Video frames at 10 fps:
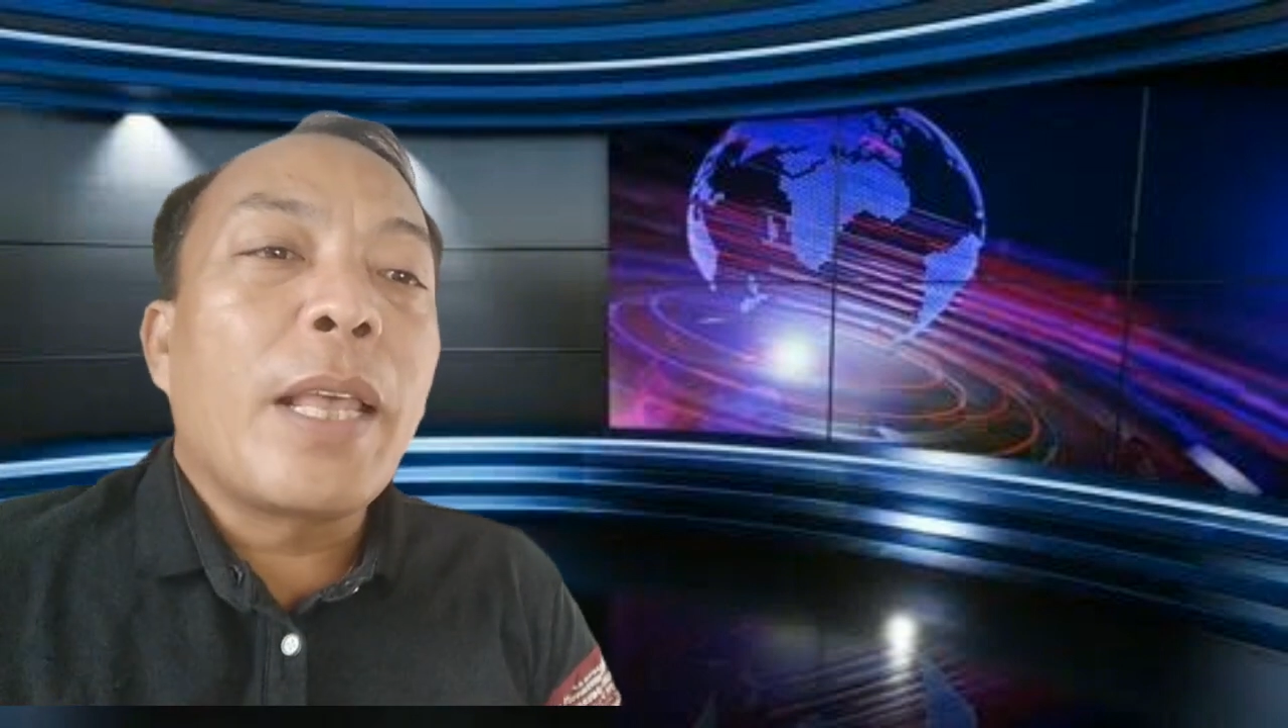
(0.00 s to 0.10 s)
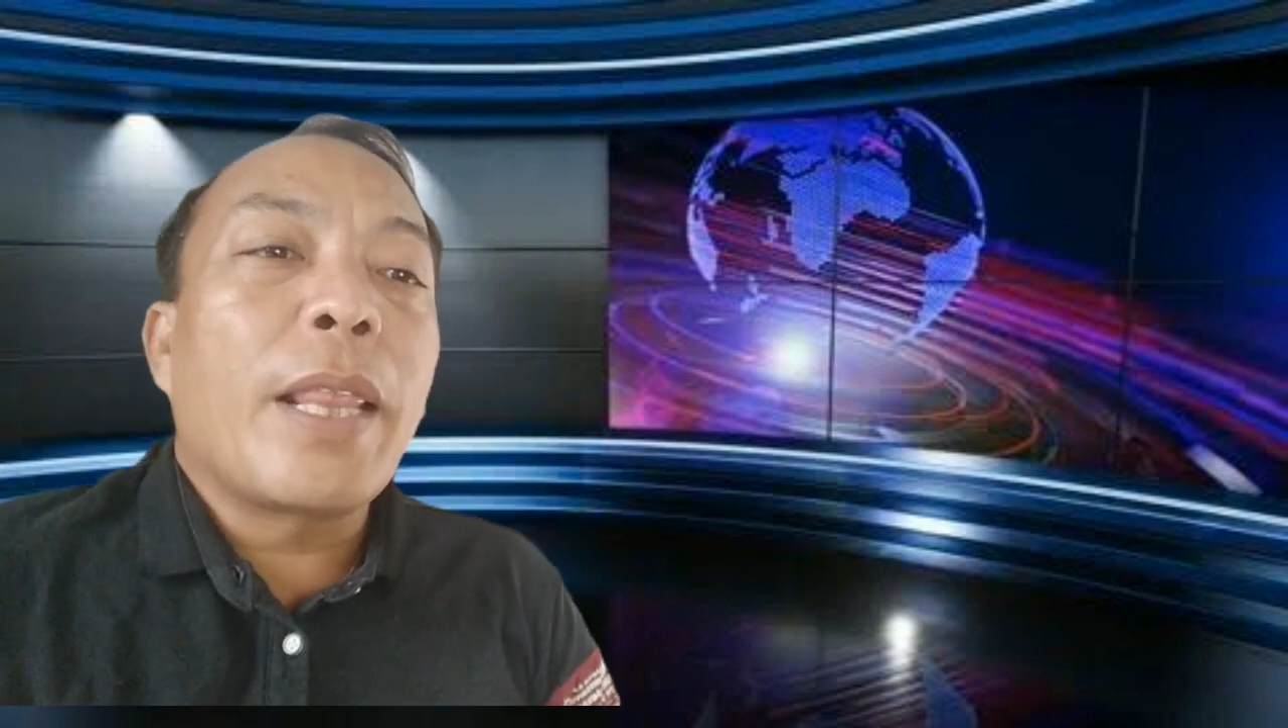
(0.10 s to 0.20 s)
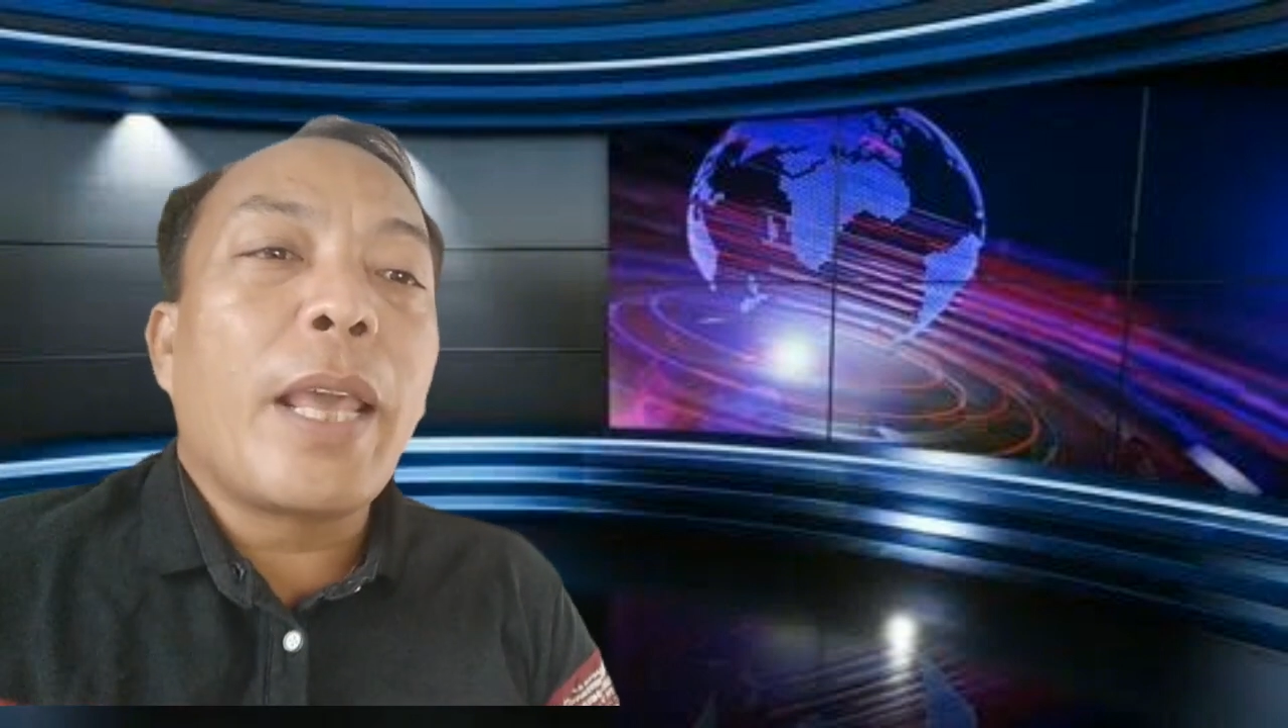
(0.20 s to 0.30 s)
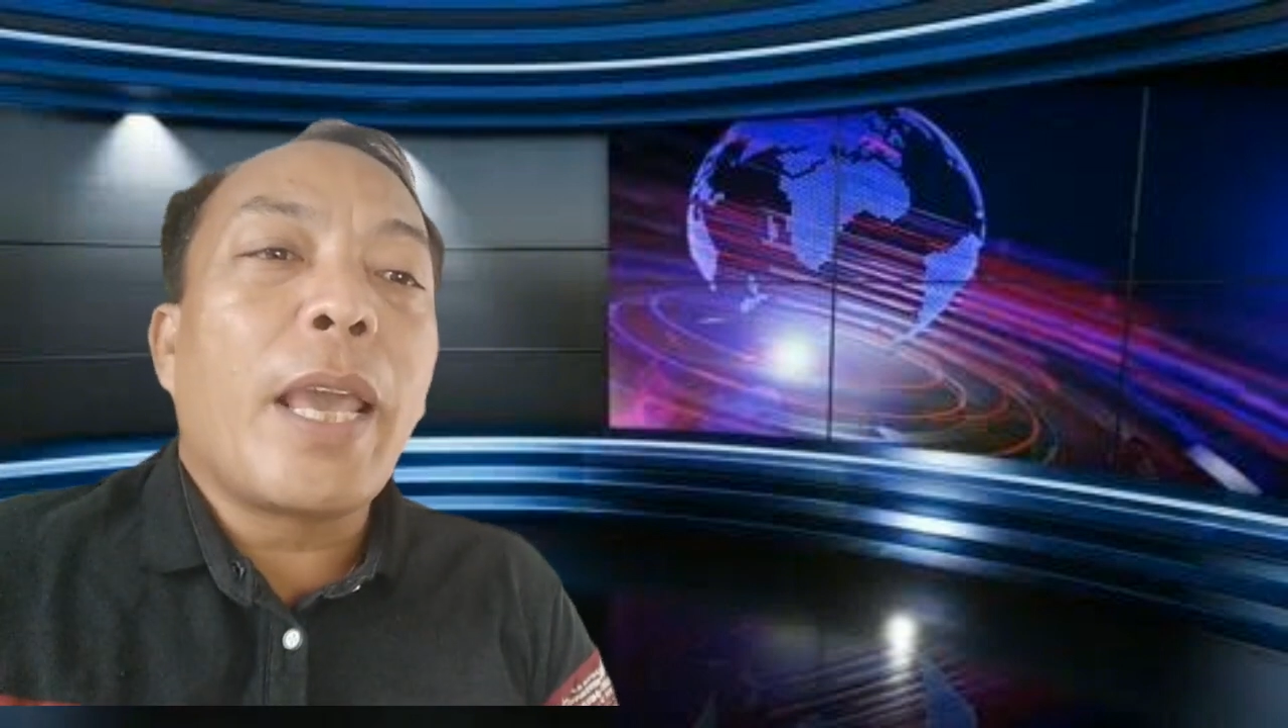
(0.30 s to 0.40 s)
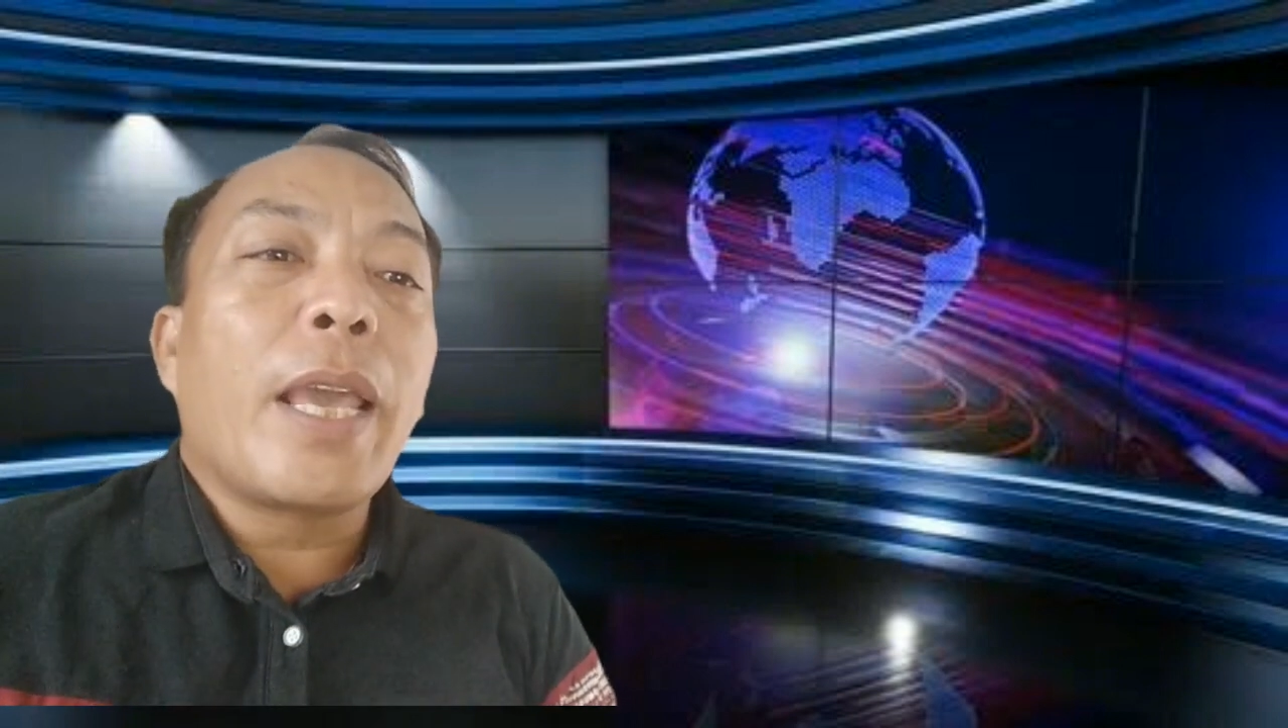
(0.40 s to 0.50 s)

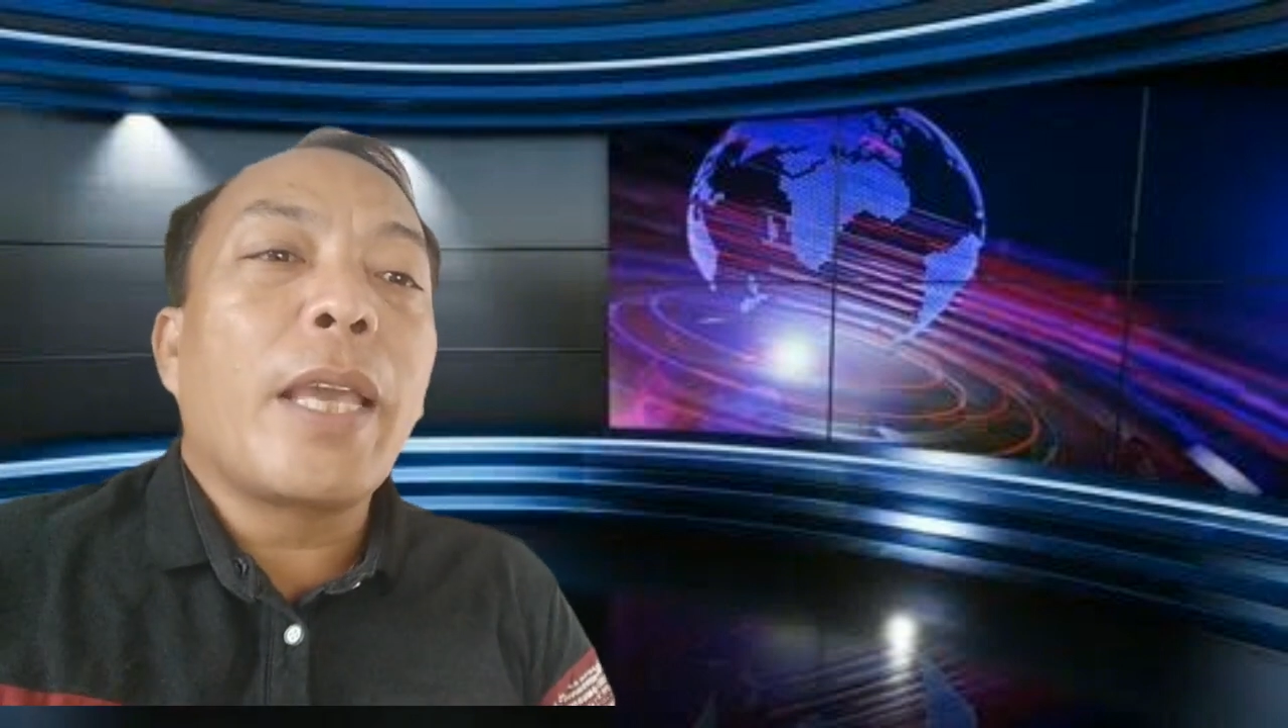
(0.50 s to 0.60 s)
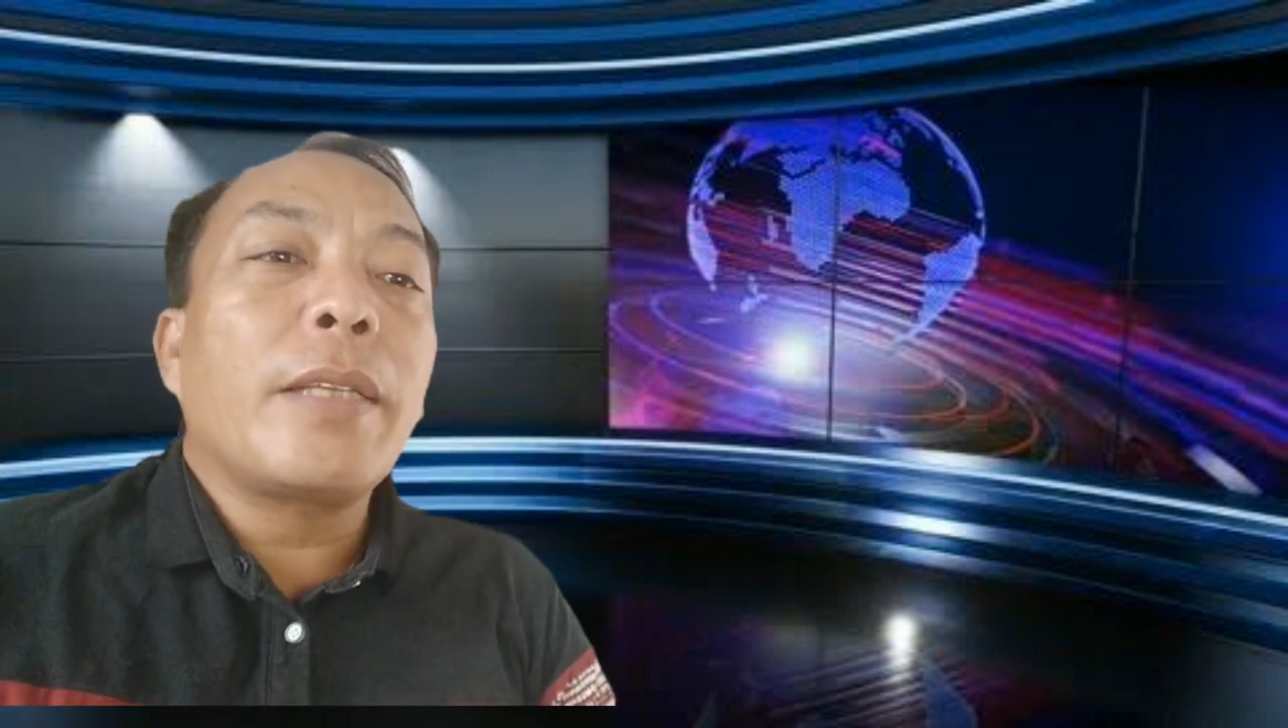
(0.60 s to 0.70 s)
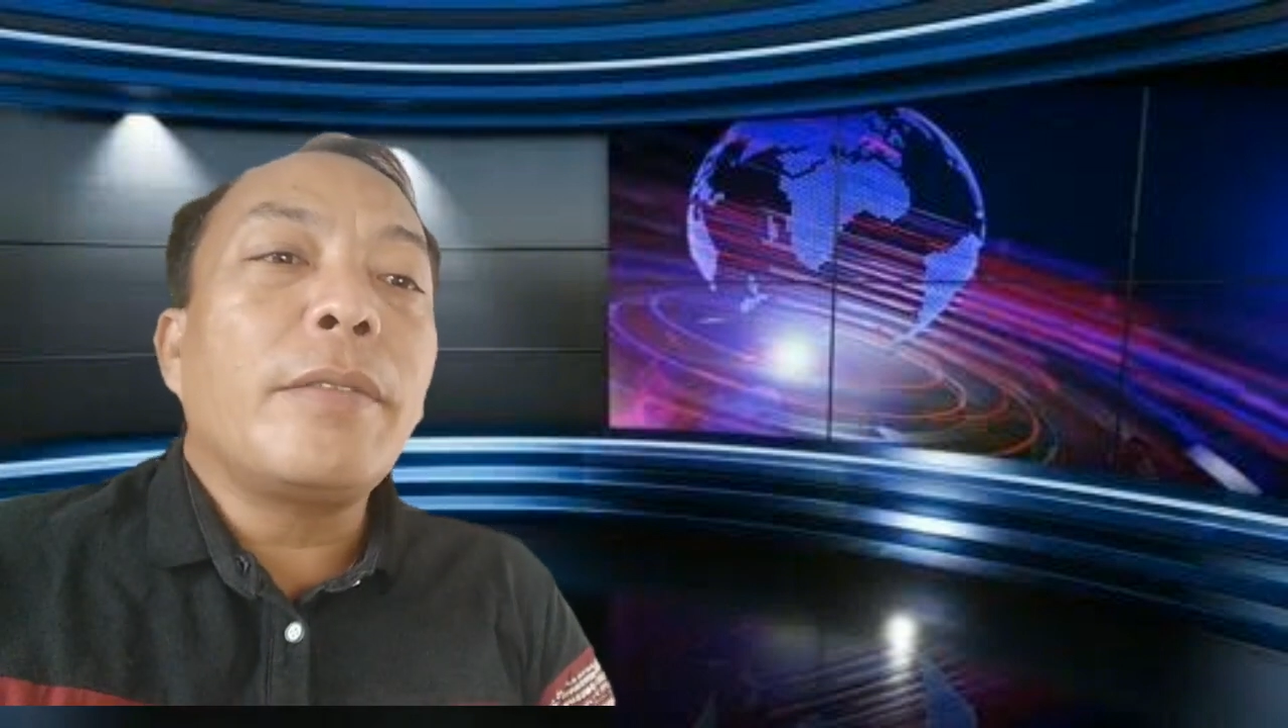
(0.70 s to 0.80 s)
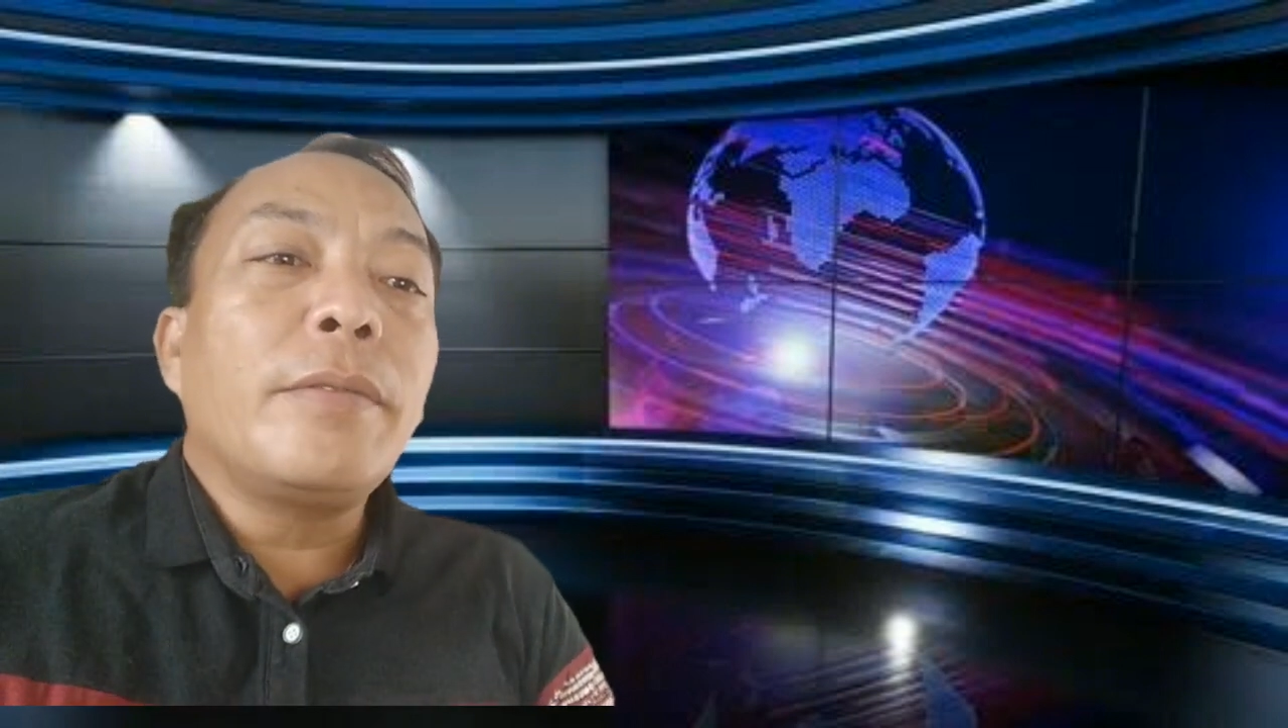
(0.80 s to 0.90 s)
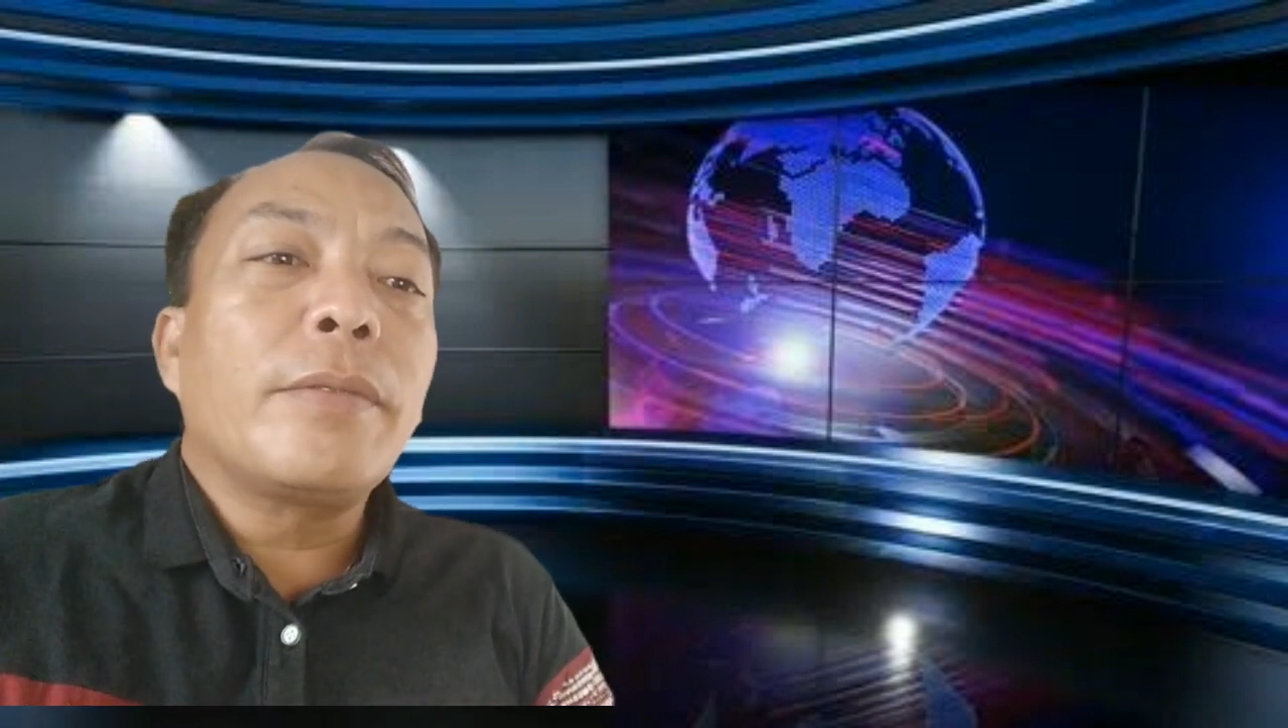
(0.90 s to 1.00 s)

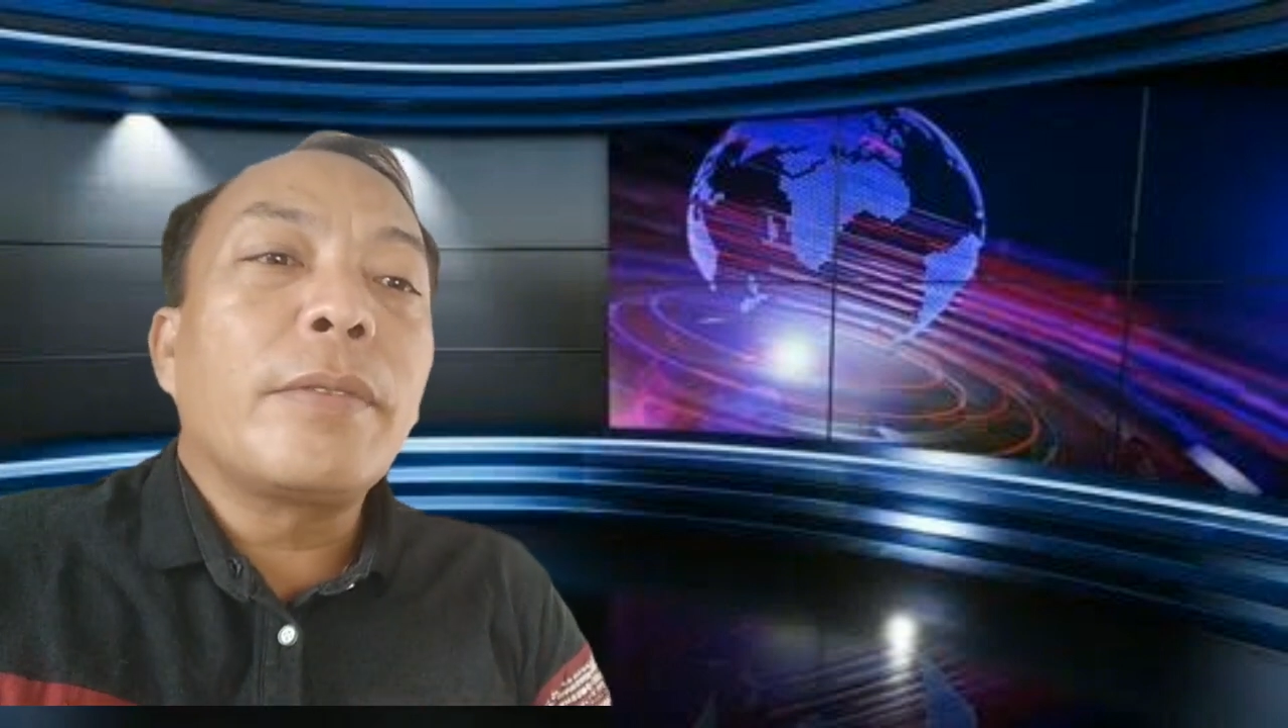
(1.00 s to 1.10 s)
Then